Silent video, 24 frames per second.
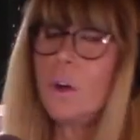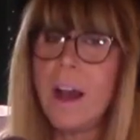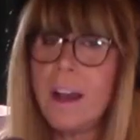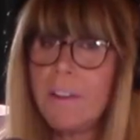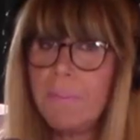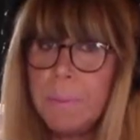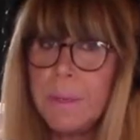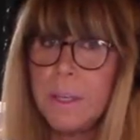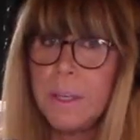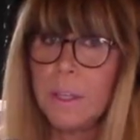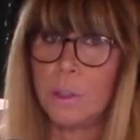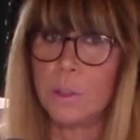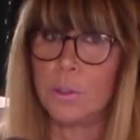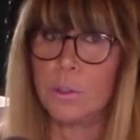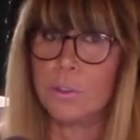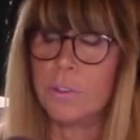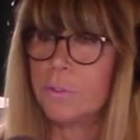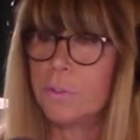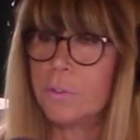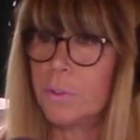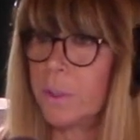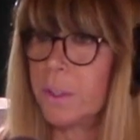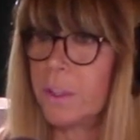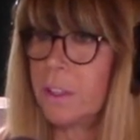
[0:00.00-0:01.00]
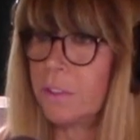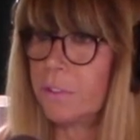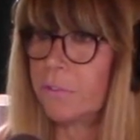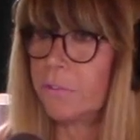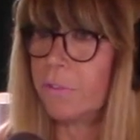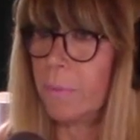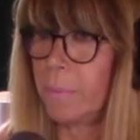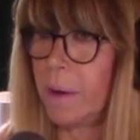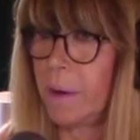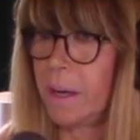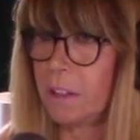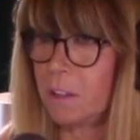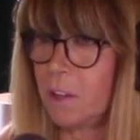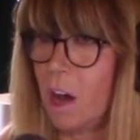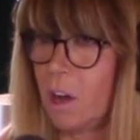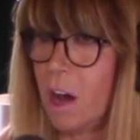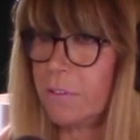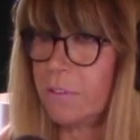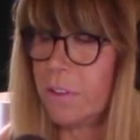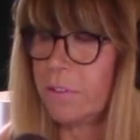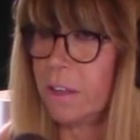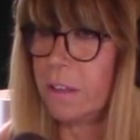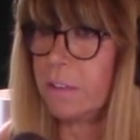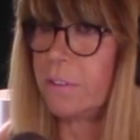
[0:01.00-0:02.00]
you know, I've been accused of doing this from my
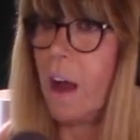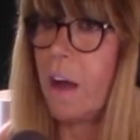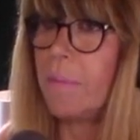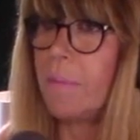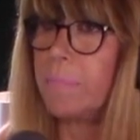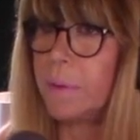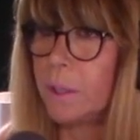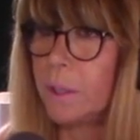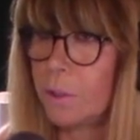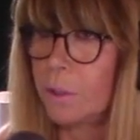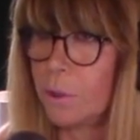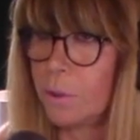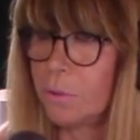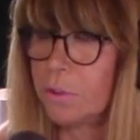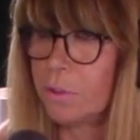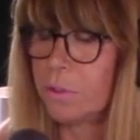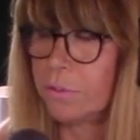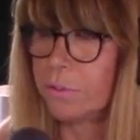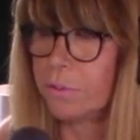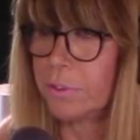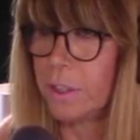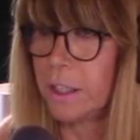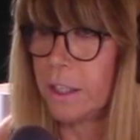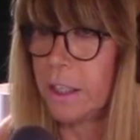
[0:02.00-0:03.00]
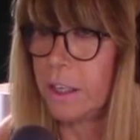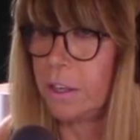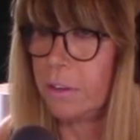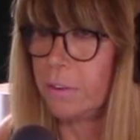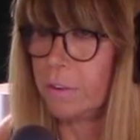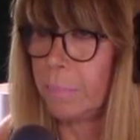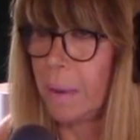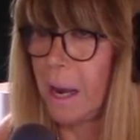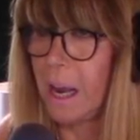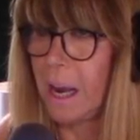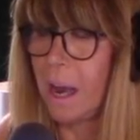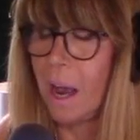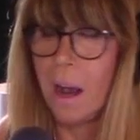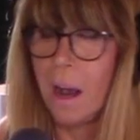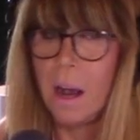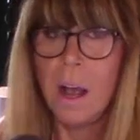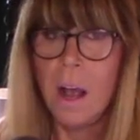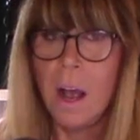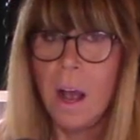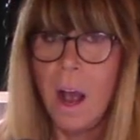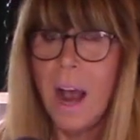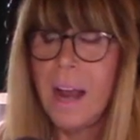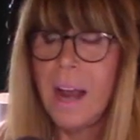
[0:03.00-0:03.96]
closet. I've been accused of sitting here in my house.